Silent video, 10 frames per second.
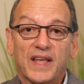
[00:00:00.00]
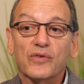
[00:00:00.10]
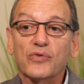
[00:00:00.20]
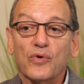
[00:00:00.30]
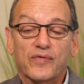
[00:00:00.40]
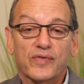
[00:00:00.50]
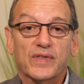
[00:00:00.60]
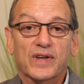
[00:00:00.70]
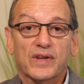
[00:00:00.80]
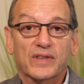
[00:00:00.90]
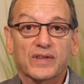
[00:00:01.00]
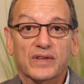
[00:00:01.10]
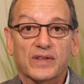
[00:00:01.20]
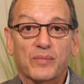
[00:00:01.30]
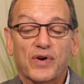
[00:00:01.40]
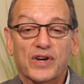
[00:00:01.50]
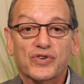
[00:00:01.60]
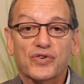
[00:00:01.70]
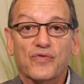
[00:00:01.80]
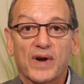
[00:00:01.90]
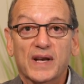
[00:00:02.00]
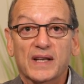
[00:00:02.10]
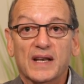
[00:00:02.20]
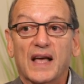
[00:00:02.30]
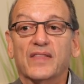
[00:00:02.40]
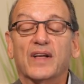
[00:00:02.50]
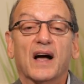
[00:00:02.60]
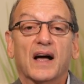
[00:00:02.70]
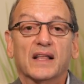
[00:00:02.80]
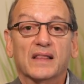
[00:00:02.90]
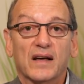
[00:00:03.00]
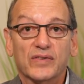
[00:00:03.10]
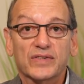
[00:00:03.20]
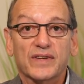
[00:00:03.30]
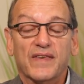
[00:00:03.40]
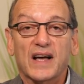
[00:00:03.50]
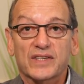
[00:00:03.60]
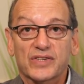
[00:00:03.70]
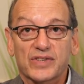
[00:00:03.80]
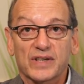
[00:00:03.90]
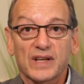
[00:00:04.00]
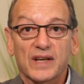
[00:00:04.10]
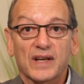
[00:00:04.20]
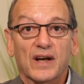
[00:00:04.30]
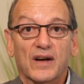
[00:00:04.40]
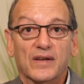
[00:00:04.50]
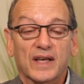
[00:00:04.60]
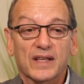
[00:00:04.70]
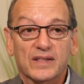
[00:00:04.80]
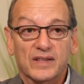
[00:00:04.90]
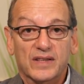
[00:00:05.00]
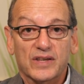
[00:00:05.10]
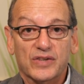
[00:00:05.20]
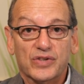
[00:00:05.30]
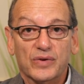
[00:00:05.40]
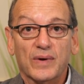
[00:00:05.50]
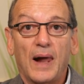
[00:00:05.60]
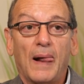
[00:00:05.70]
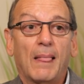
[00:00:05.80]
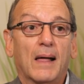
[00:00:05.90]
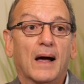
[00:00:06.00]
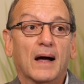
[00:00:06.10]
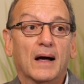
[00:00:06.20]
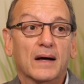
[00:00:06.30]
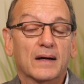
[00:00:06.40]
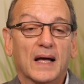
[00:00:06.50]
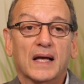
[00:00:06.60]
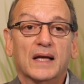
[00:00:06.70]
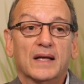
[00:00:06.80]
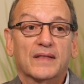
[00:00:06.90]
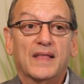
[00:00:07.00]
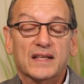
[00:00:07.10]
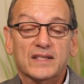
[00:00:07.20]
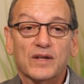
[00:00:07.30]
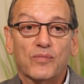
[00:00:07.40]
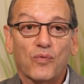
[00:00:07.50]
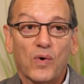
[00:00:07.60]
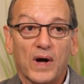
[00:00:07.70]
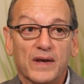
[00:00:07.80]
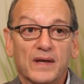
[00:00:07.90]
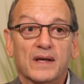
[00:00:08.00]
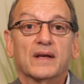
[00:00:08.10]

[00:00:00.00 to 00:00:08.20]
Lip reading: they don't offer the pressure gradient and the high levels of oxygen into the tissue. That's number one